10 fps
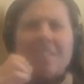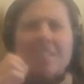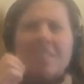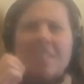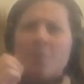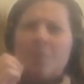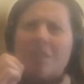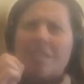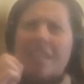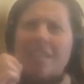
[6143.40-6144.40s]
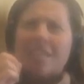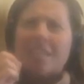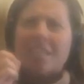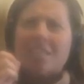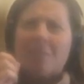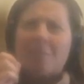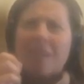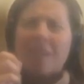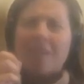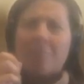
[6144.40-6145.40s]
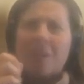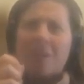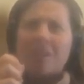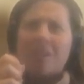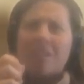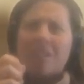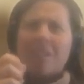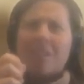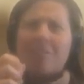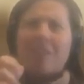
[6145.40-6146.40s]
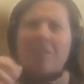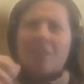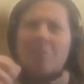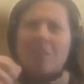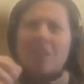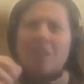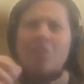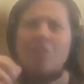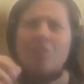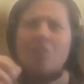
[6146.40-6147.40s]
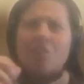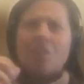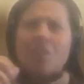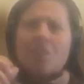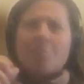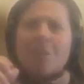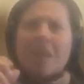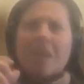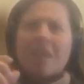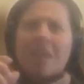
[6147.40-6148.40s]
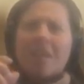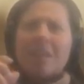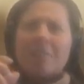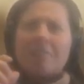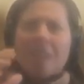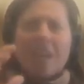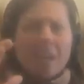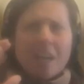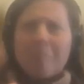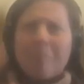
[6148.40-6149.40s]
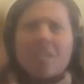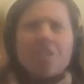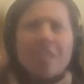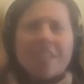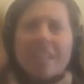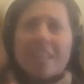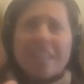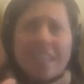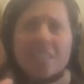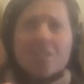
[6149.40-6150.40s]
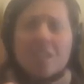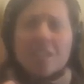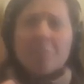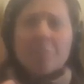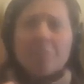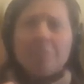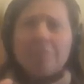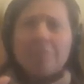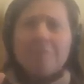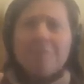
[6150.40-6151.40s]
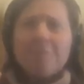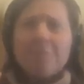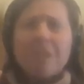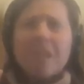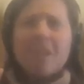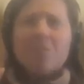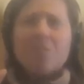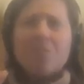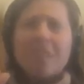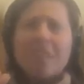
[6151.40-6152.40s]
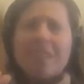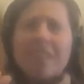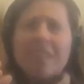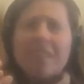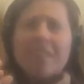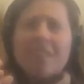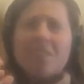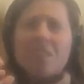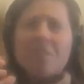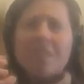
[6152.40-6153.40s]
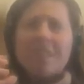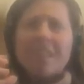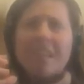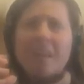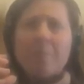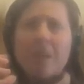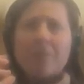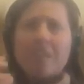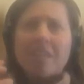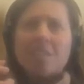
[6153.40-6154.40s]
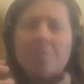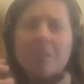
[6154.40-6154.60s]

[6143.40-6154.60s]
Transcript: that's like one of the saddest things about being the parent of African American girls. But I imagine that is terrible. But I also think that there's something that about that